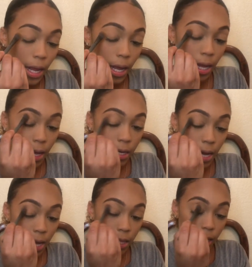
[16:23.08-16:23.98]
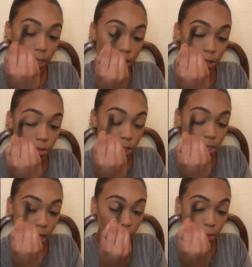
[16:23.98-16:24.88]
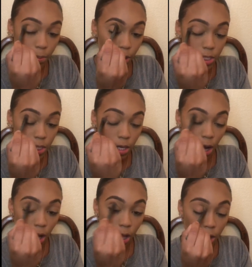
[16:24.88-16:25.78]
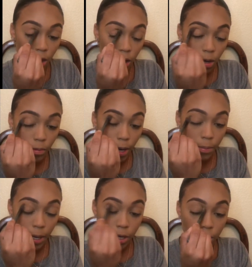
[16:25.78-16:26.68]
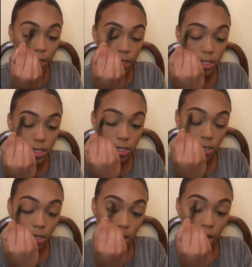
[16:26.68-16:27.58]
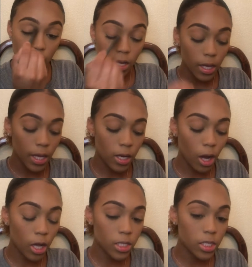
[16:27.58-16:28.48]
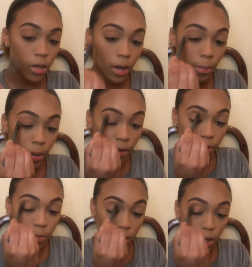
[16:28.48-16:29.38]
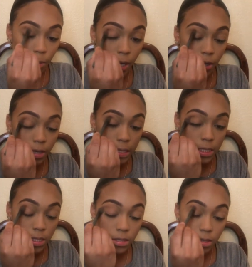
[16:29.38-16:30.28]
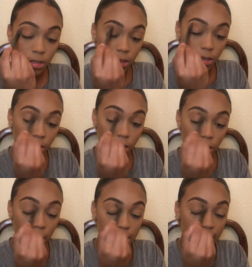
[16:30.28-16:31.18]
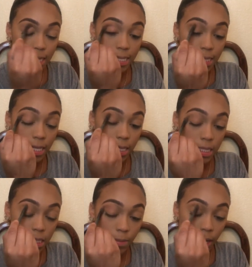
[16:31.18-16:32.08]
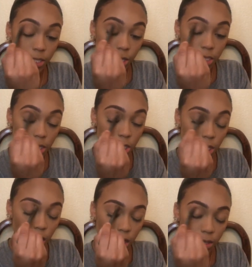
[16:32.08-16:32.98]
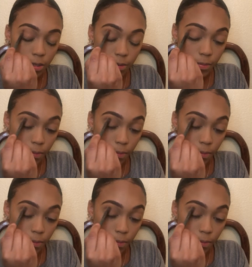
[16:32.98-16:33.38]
and I like to just kind of brush it all around my crease. And also above and below my crease. Because as I said, this is my transition color.